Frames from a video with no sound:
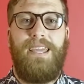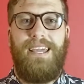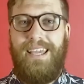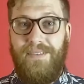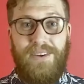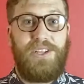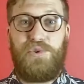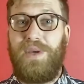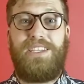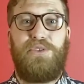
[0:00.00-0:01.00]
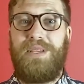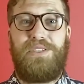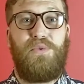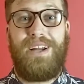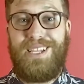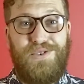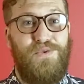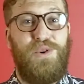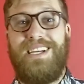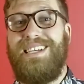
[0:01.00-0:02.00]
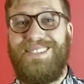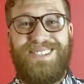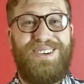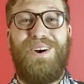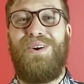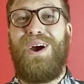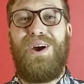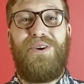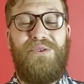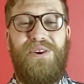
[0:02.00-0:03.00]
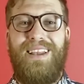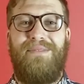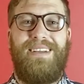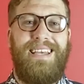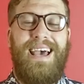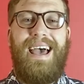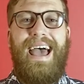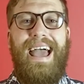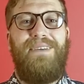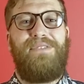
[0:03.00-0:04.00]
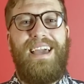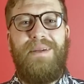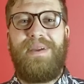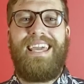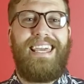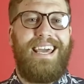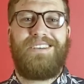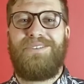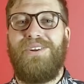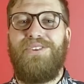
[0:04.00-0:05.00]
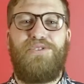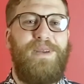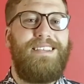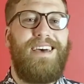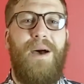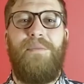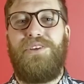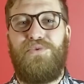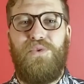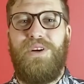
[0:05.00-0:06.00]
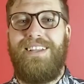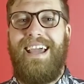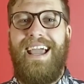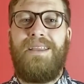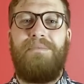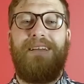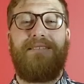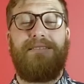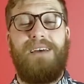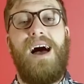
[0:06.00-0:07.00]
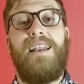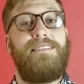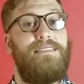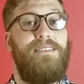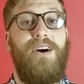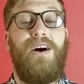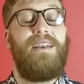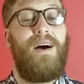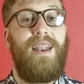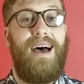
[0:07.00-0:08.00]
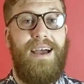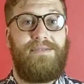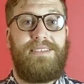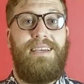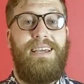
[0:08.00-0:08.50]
Even in 2021, His word is so relevant. And if the enemy can get us not to spend time in His word, the enemy is silencing God in our lives.